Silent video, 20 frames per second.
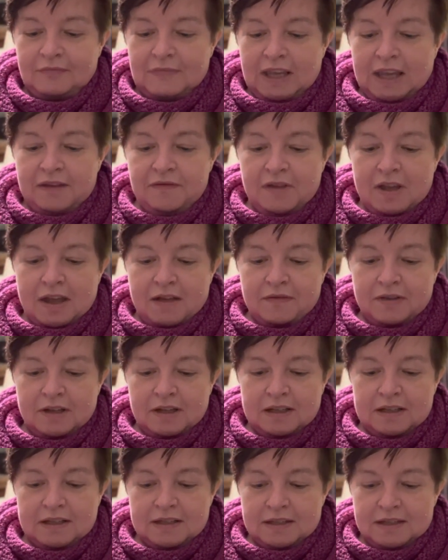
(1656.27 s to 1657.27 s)
and the other
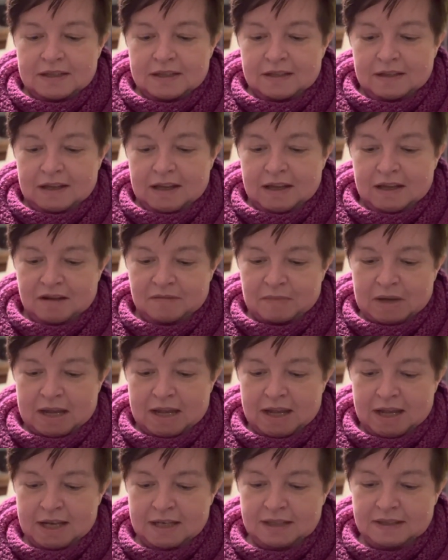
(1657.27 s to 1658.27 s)
is here in my
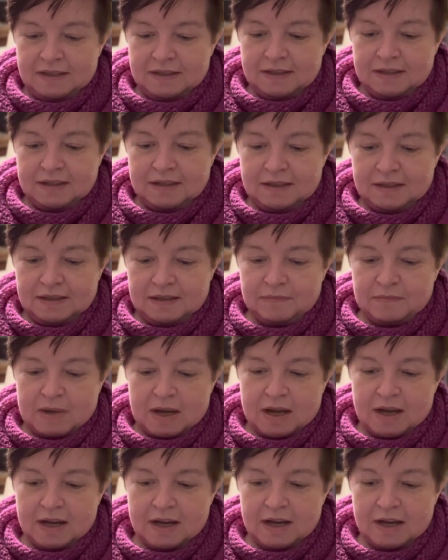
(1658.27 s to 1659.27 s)
hands. It's
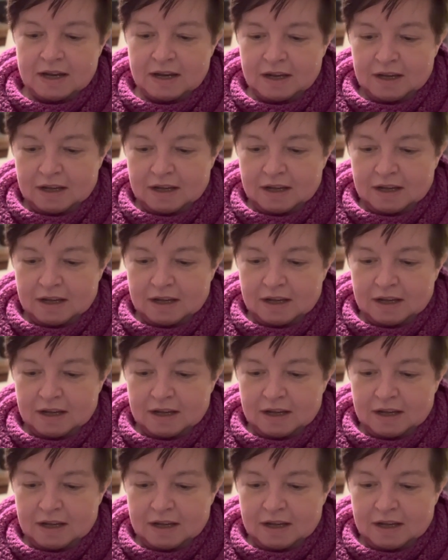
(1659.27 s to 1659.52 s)
my